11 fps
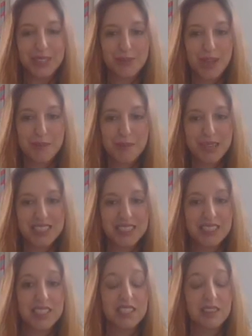So, coming back to
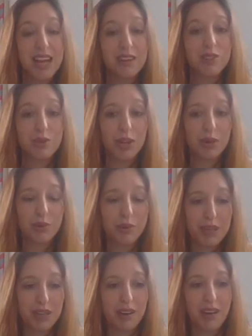this idea of how to work with a
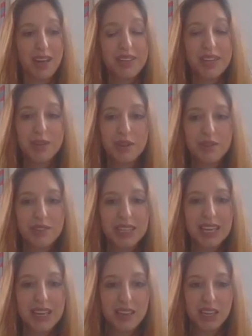PR, I think one of the
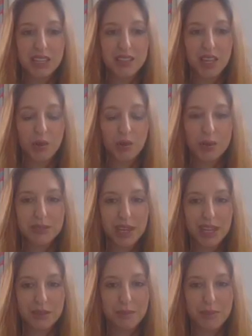key things that I always
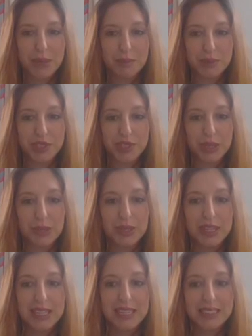recommend people to do
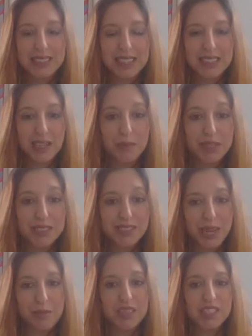is set up an
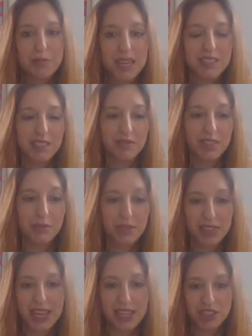established pattern of
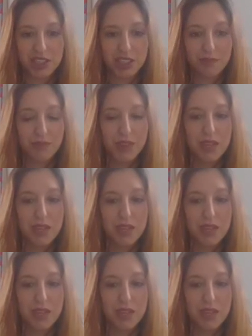communication.